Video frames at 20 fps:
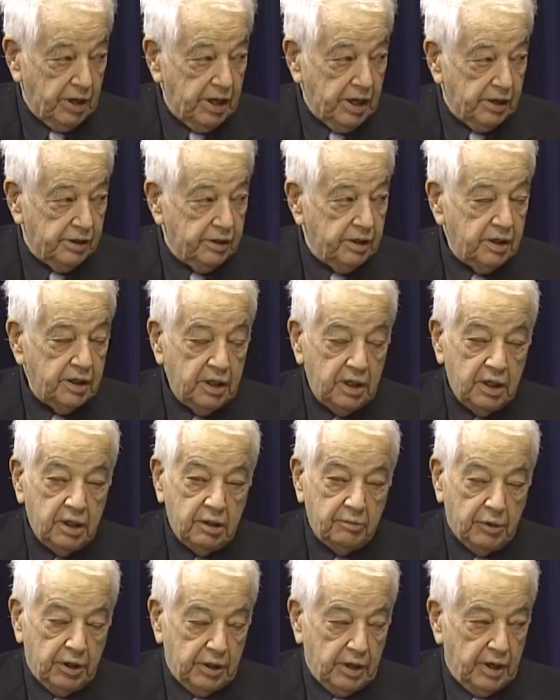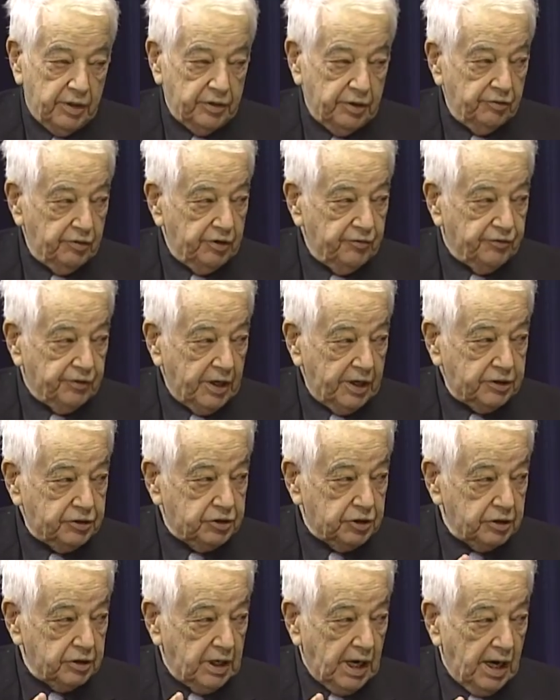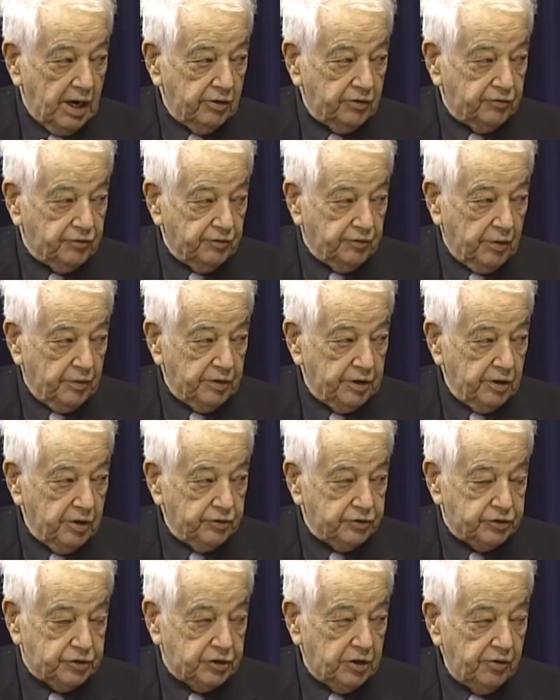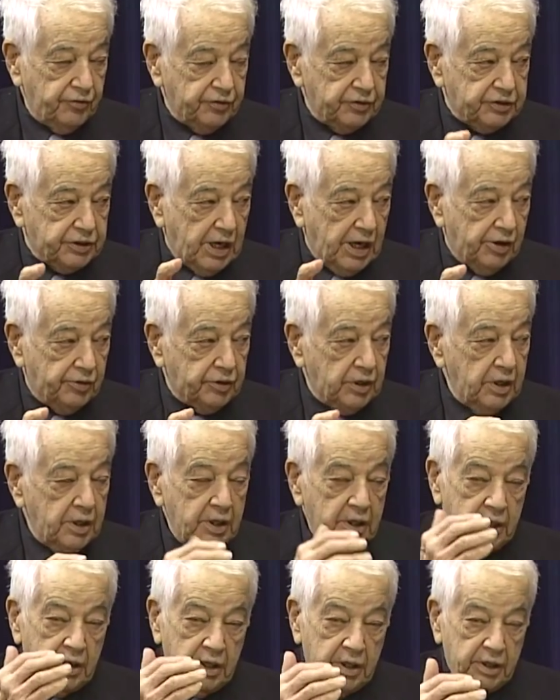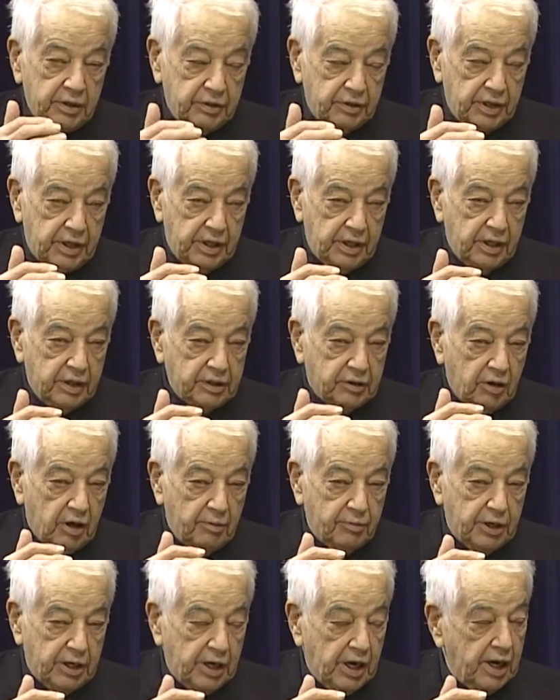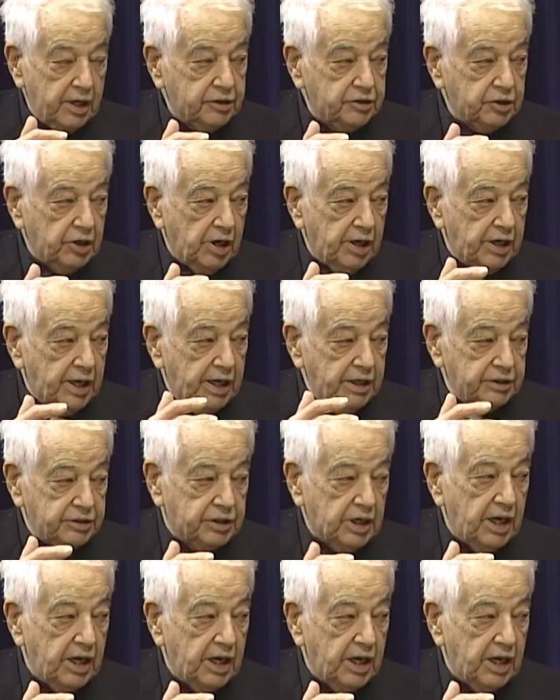in, but on the reflection out from the Earth's surface out, the carbon dioxide is